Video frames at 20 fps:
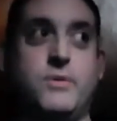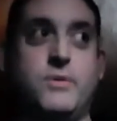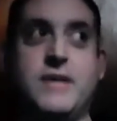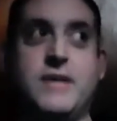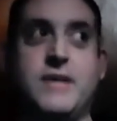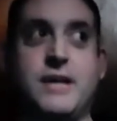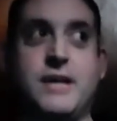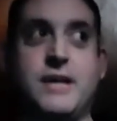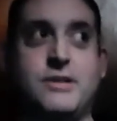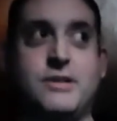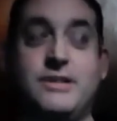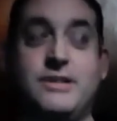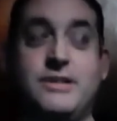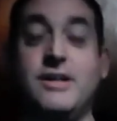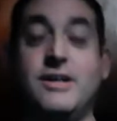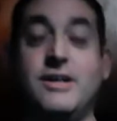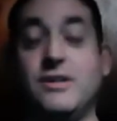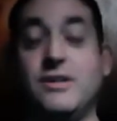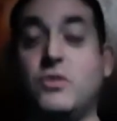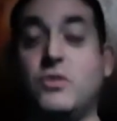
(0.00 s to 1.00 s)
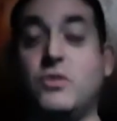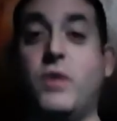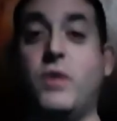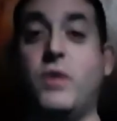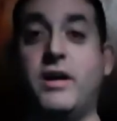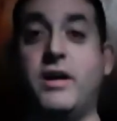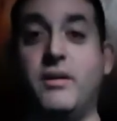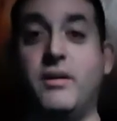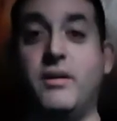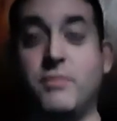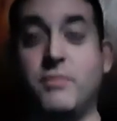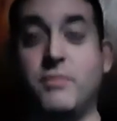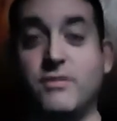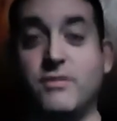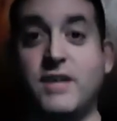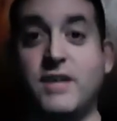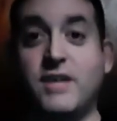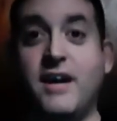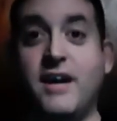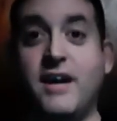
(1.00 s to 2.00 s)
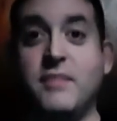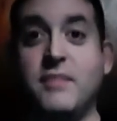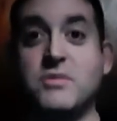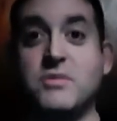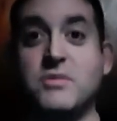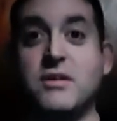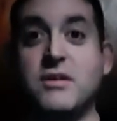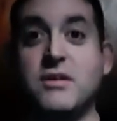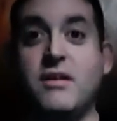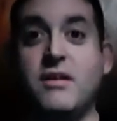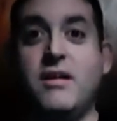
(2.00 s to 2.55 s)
was actually done quite a number of times